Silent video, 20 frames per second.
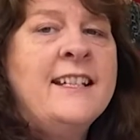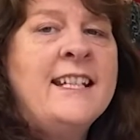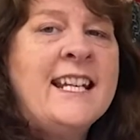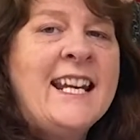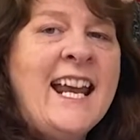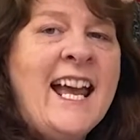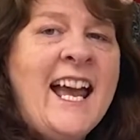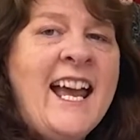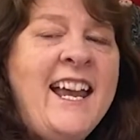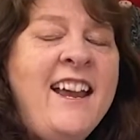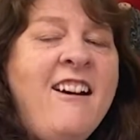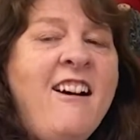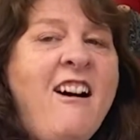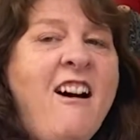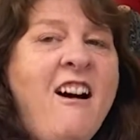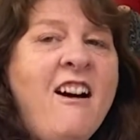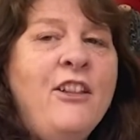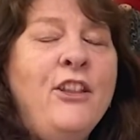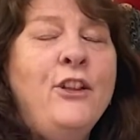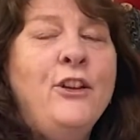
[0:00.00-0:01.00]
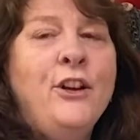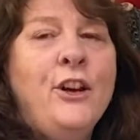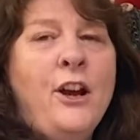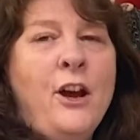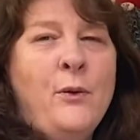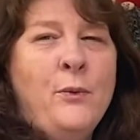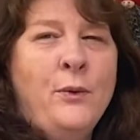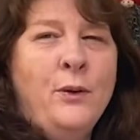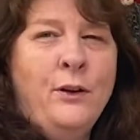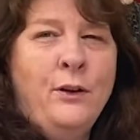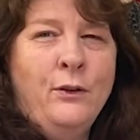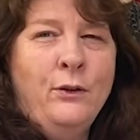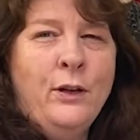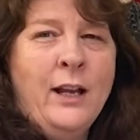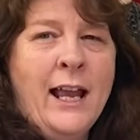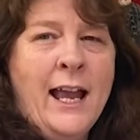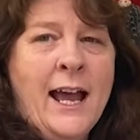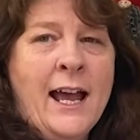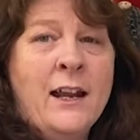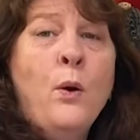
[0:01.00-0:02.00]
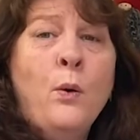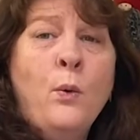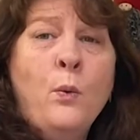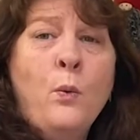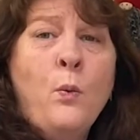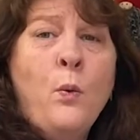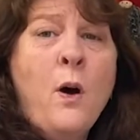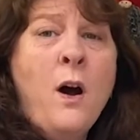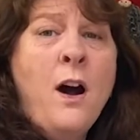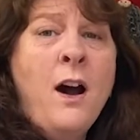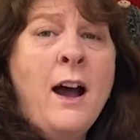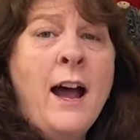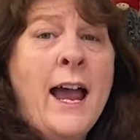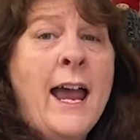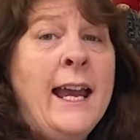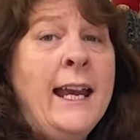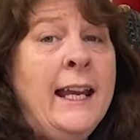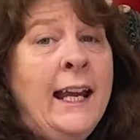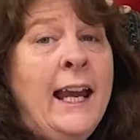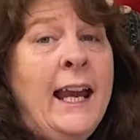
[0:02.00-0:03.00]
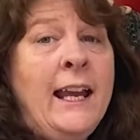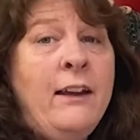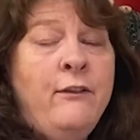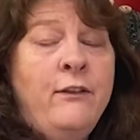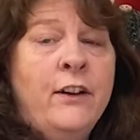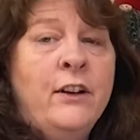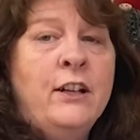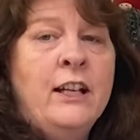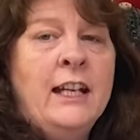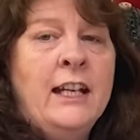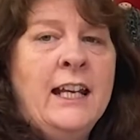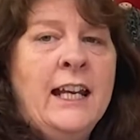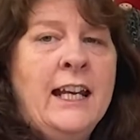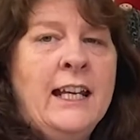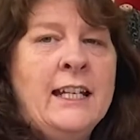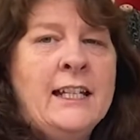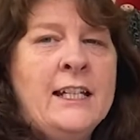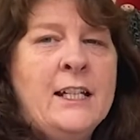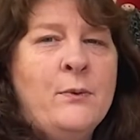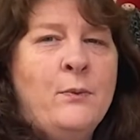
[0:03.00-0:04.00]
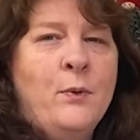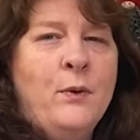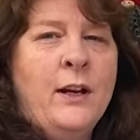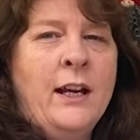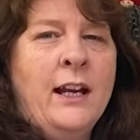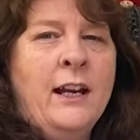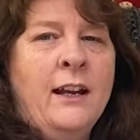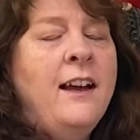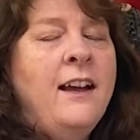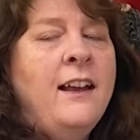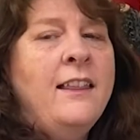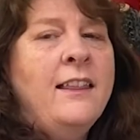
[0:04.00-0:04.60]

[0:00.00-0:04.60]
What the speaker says: Today, I thought I would look at why he felt he needed to bring